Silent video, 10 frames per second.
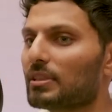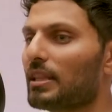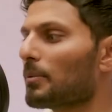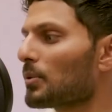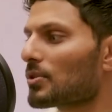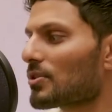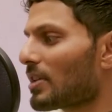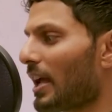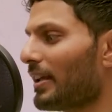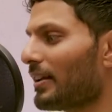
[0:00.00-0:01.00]
And they were all just
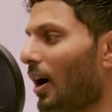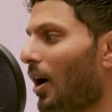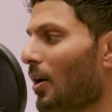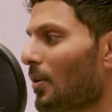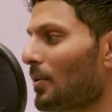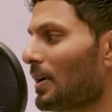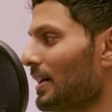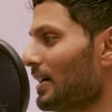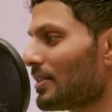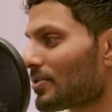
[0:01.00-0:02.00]
saying, oh,
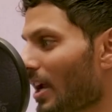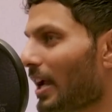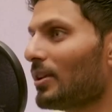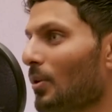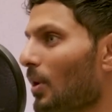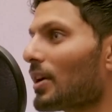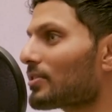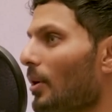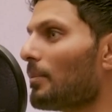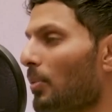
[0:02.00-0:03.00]
Jay, your work's
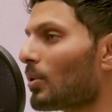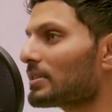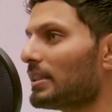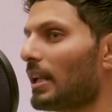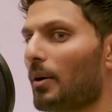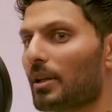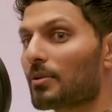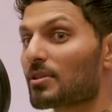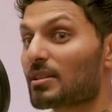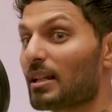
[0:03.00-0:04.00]
so important now. And I
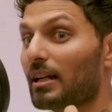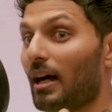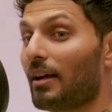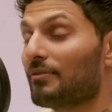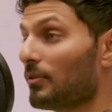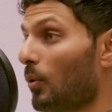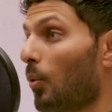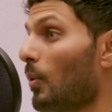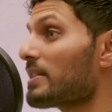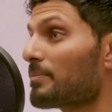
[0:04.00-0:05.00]
was just like, I've
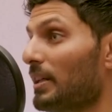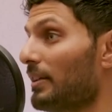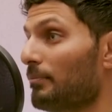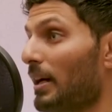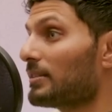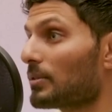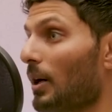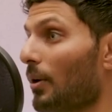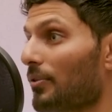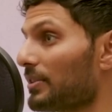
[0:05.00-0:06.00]
always believed mental
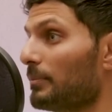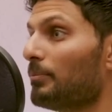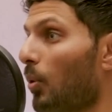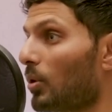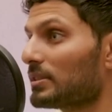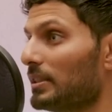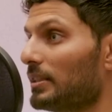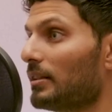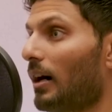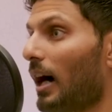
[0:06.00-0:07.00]
health is
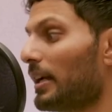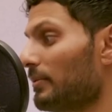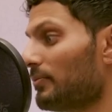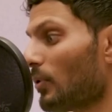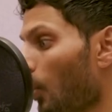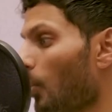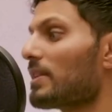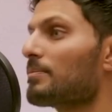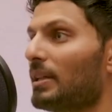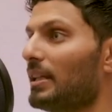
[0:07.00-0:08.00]
important. I've
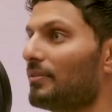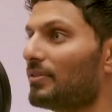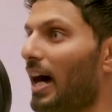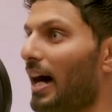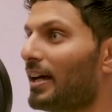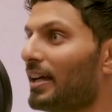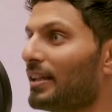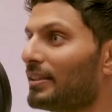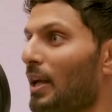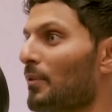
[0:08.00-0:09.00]
always believed that
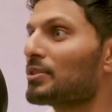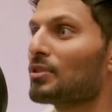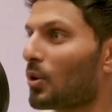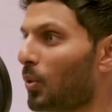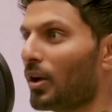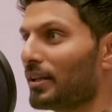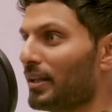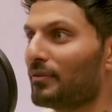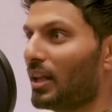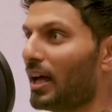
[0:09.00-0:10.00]
there is no
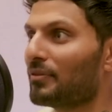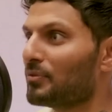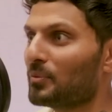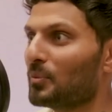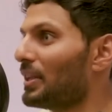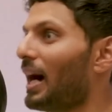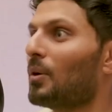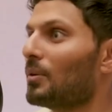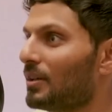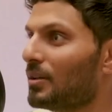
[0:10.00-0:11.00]
quality of life
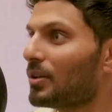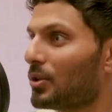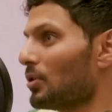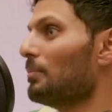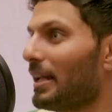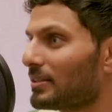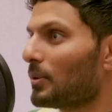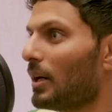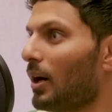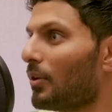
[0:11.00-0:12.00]
without good
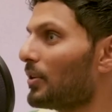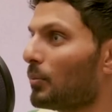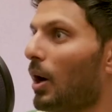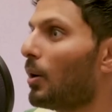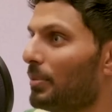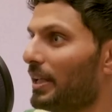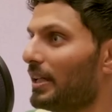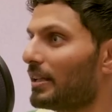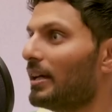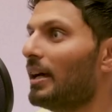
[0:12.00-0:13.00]
mental health and
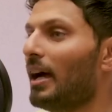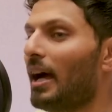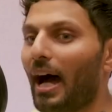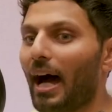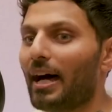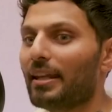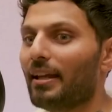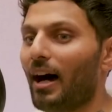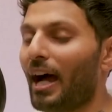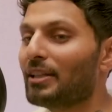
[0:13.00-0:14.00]
well-being. And
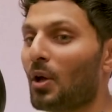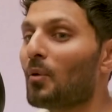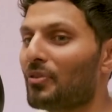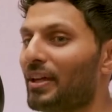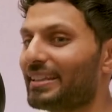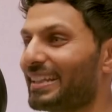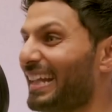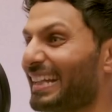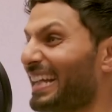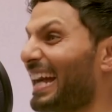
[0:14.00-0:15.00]
I don't think that
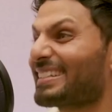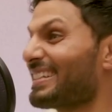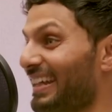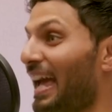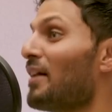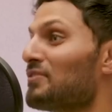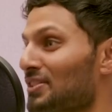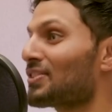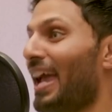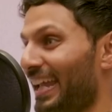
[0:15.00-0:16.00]
that's actually ever
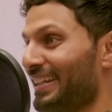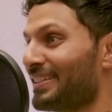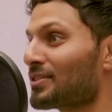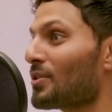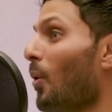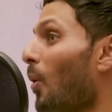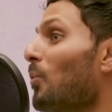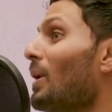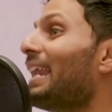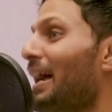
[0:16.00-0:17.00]
changed or
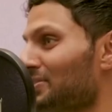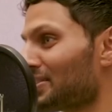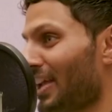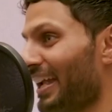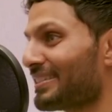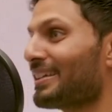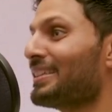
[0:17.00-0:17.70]
will ever change.